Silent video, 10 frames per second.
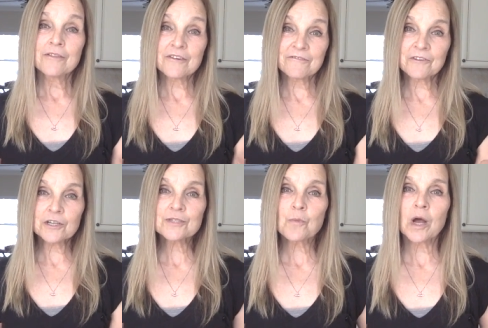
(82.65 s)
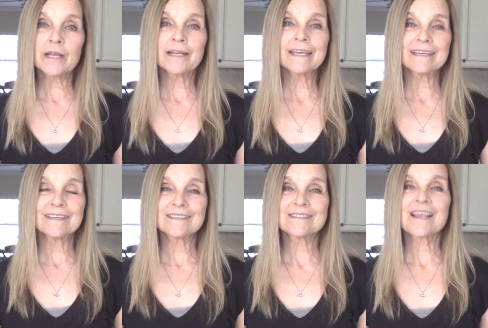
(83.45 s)
The first one
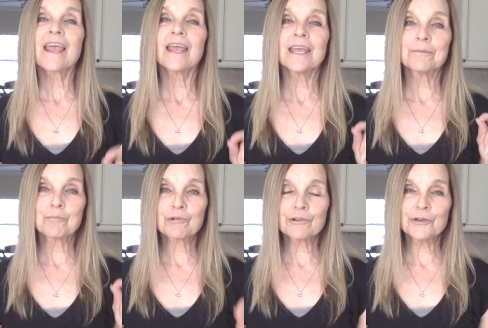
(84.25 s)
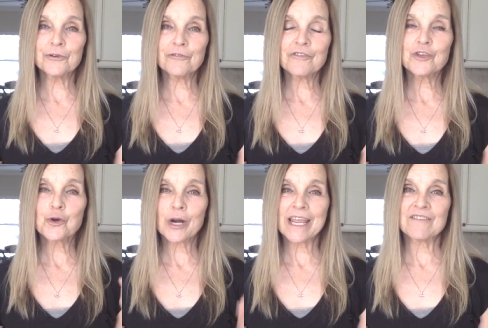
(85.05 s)
is improve
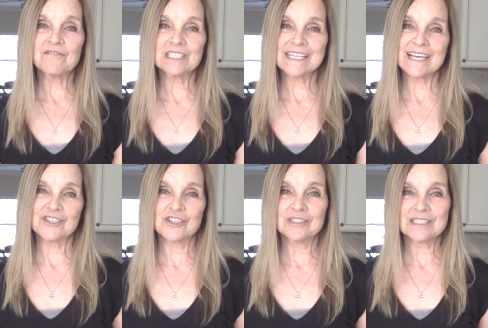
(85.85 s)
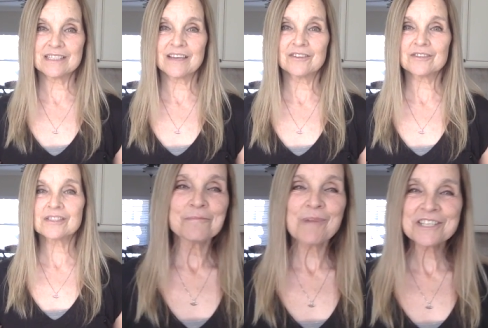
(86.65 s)
your invitation skills.
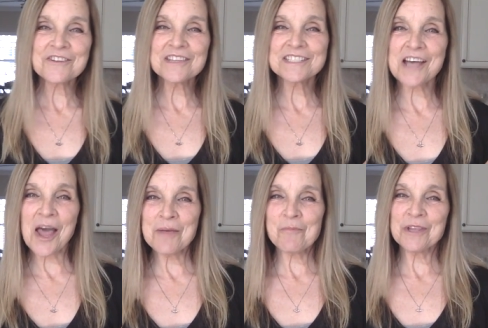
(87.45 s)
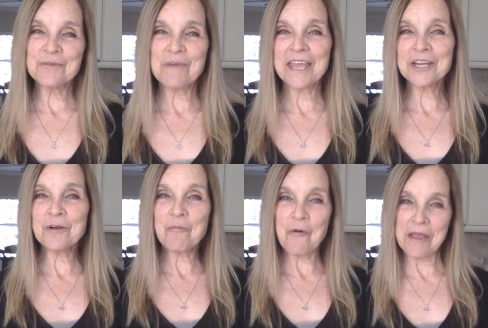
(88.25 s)
Much of the time when you make an
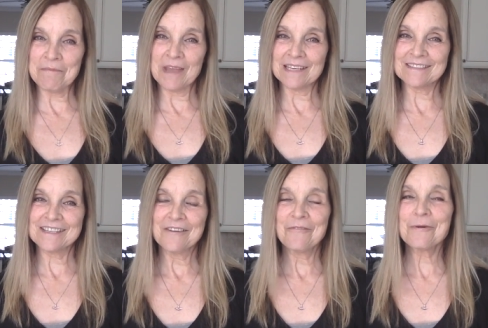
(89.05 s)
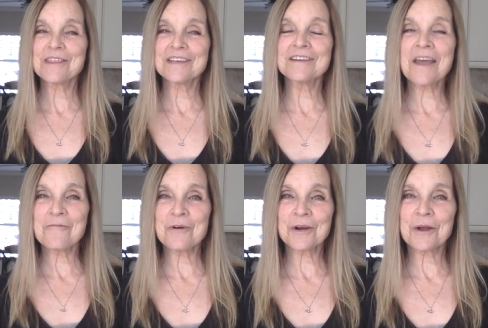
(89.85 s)
appointment with a
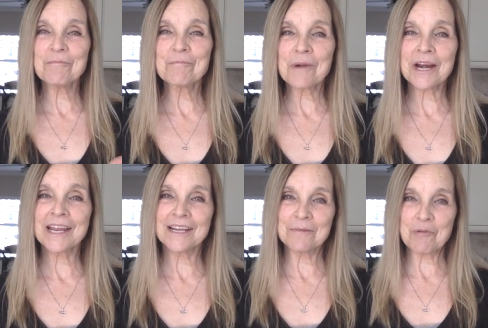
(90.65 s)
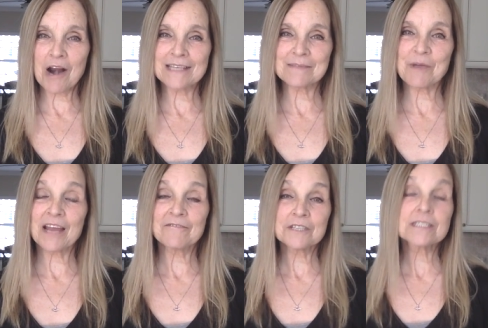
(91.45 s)
network marketing
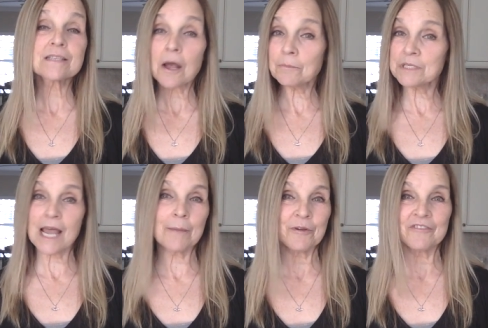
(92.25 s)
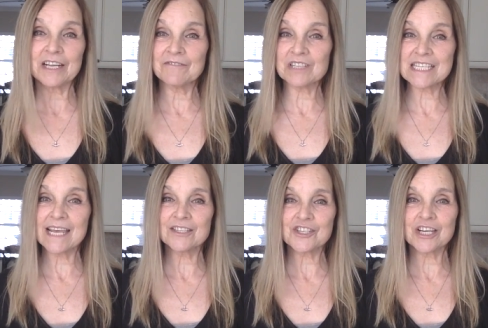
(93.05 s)
prospect for some type of an
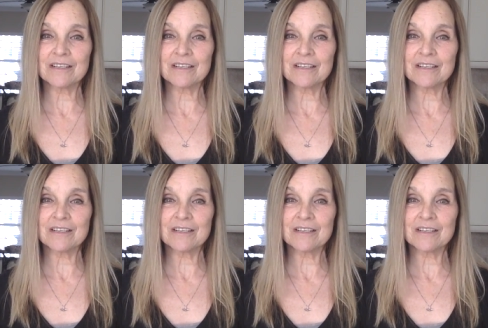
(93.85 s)
invitation,